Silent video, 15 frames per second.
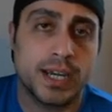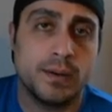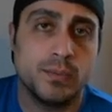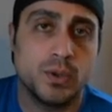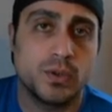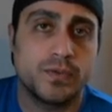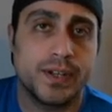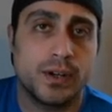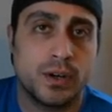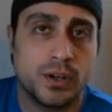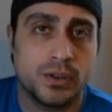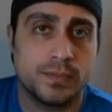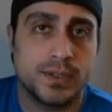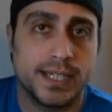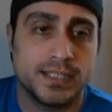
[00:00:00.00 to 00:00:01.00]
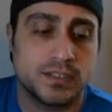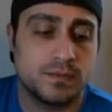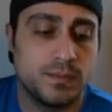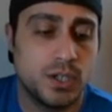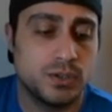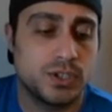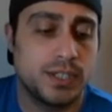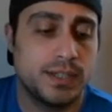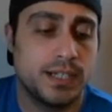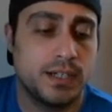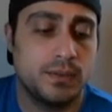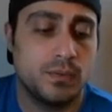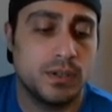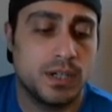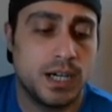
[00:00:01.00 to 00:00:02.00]
move in all the planes of motion
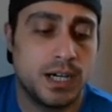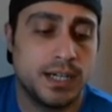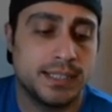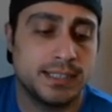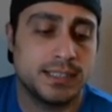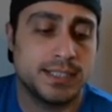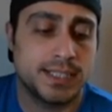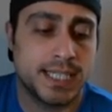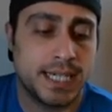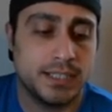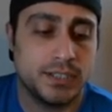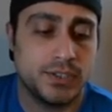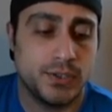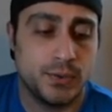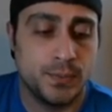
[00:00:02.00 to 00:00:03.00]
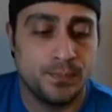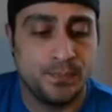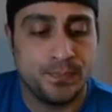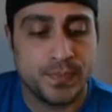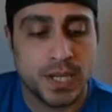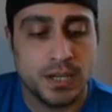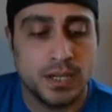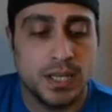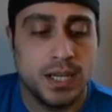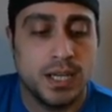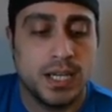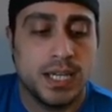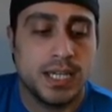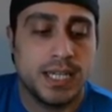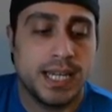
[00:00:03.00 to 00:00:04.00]
that it's designed to.
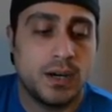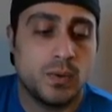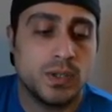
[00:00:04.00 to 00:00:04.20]
Now,